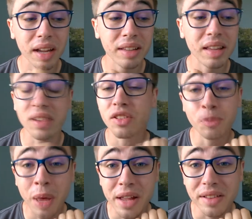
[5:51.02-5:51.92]
the
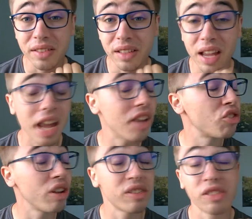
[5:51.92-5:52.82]
suspense. It
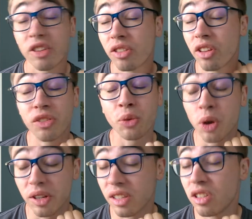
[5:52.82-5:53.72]
just
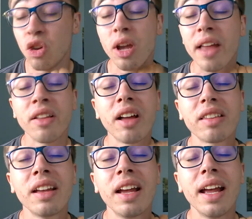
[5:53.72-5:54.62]
destroys it. You cannot
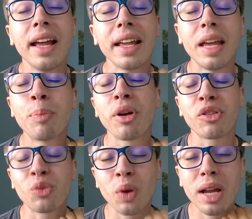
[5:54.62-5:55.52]
keep a
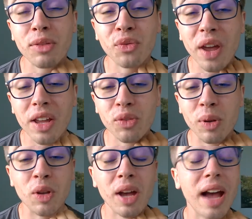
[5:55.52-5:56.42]
straight face
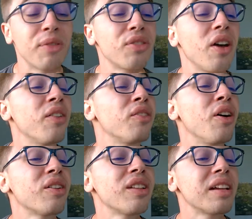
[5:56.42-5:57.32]
when you have
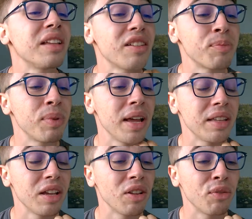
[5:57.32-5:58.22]
songs like this played
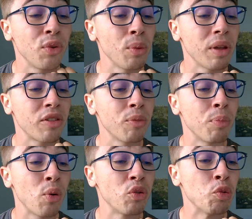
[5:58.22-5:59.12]
in a film that's
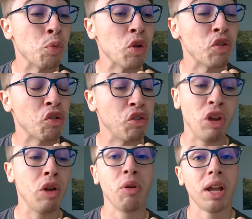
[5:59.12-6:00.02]
supposed to be
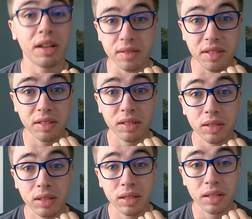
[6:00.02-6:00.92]
serious.
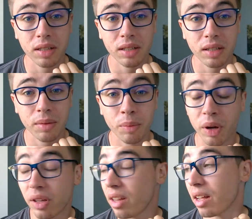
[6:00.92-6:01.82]

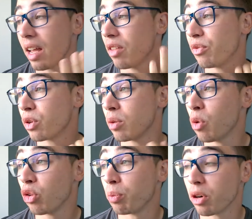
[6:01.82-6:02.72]
But then again, for the
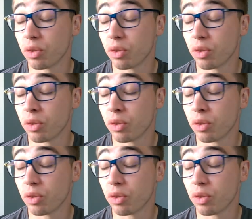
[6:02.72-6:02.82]
most part, the